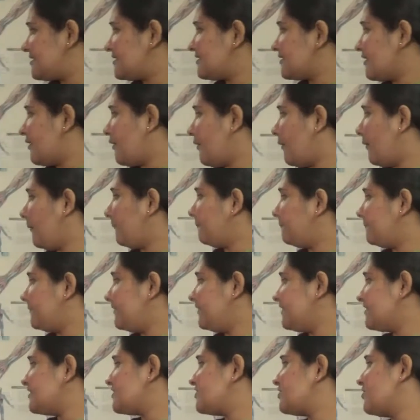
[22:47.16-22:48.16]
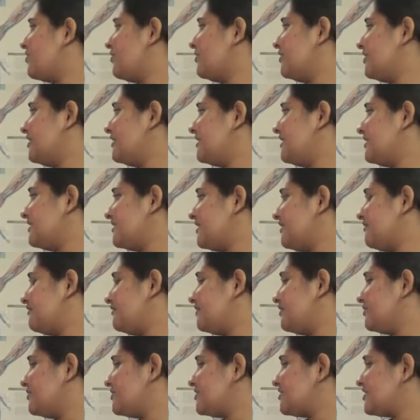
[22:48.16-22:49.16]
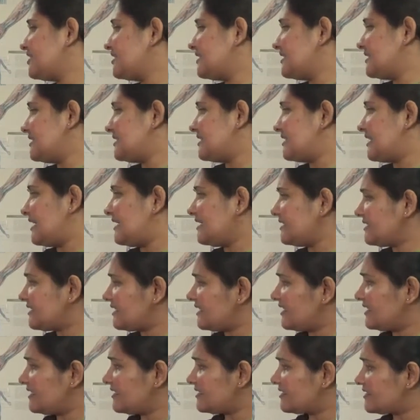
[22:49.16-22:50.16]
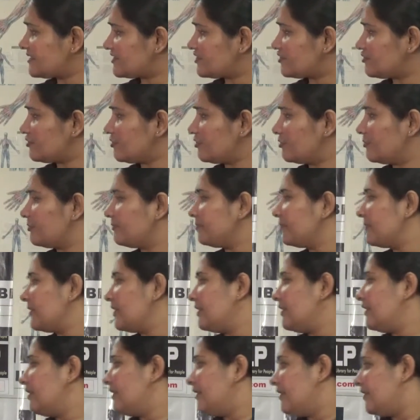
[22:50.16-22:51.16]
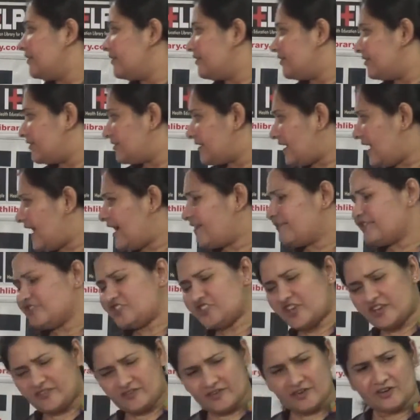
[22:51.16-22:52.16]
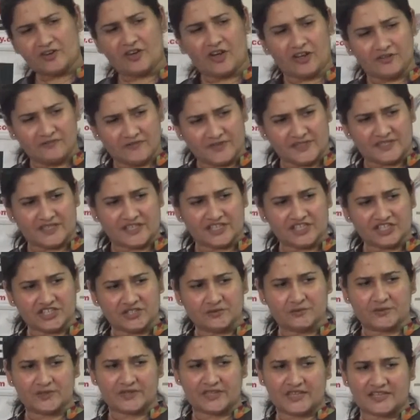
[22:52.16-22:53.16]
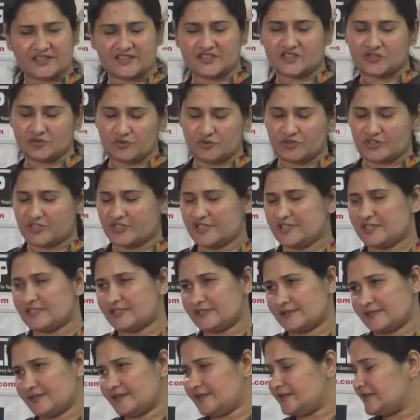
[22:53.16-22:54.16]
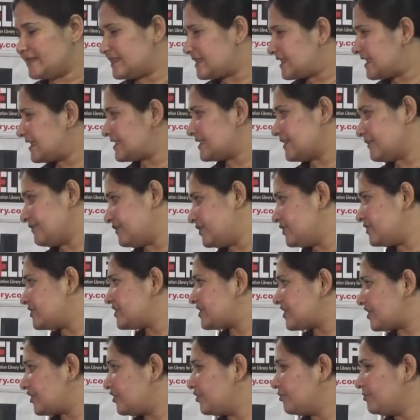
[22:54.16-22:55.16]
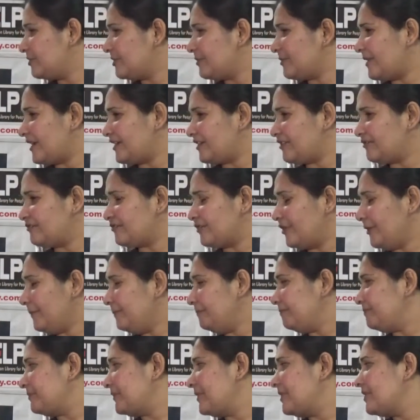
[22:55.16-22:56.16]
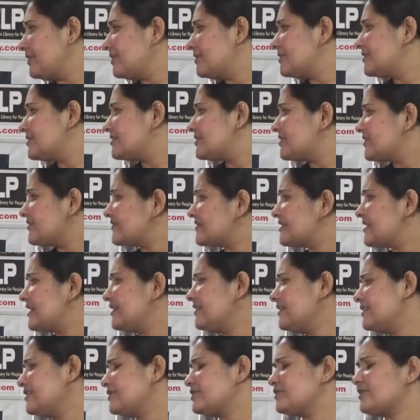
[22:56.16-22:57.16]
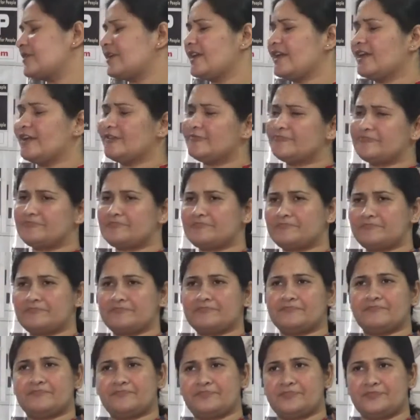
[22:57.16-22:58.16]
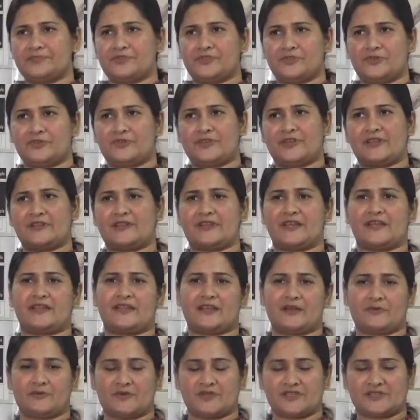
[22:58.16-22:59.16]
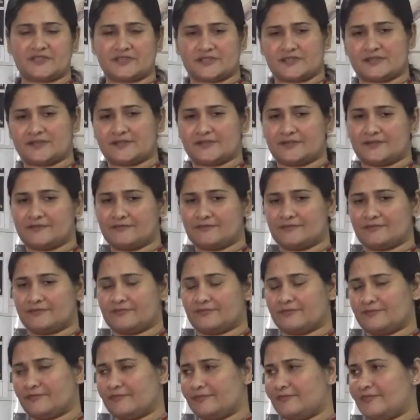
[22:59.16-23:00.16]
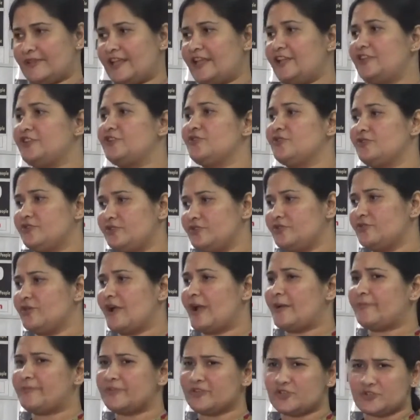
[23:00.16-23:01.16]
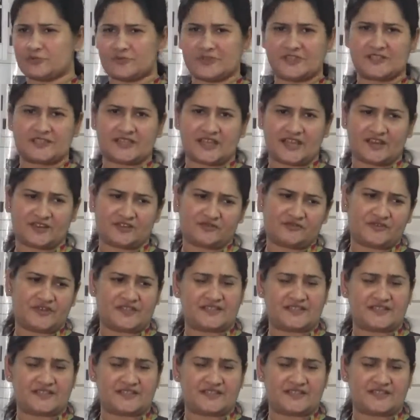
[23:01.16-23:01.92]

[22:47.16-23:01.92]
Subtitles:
So the story that I've used in this case is to have a general conversation with that student. In this case I've used a human metaphor. So I've said that, okay, you know, that there was, like you happen to be scared of